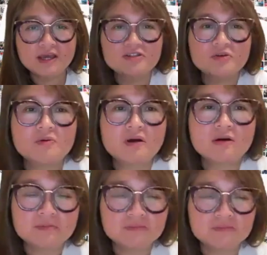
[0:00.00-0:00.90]
so
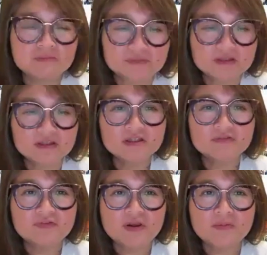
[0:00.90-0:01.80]
this
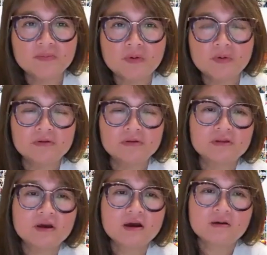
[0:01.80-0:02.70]
is very
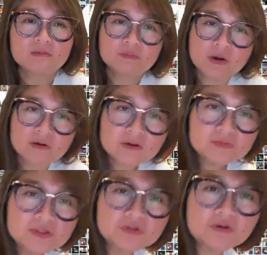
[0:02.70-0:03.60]
important.
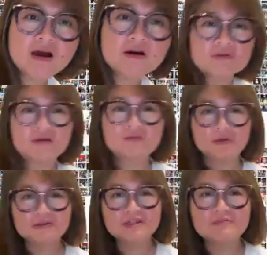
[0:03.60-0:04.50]
Welcome to our
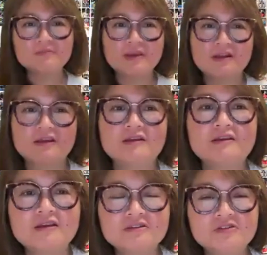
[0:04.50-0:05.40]
community
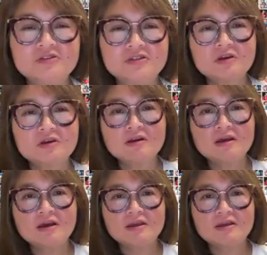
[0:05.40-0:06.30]
meeting. To start,
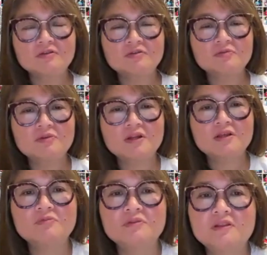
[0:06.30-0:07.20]
I really
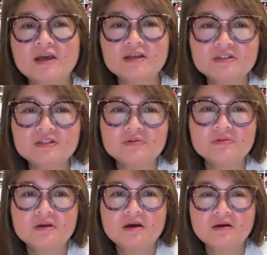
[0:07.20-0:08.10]
would like
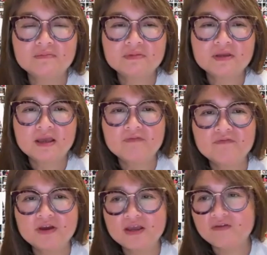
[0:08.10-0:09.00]
to
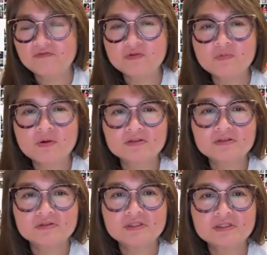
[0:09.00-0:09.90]
invite everyone
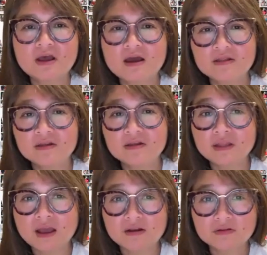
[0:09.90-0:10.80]
to sign a
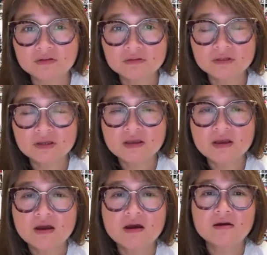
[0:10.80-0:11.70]
letter
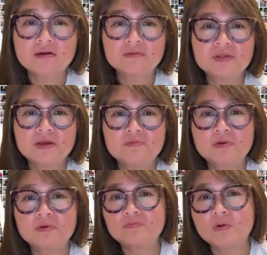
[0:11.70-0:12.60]
that
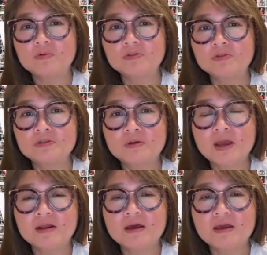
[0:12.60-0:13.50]
we wrote to
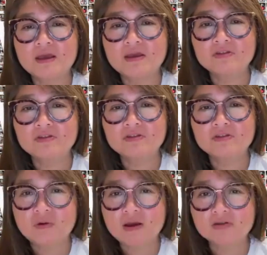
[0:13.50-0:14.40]
NIH
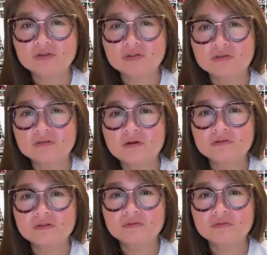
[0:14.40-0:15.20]
Director Dr.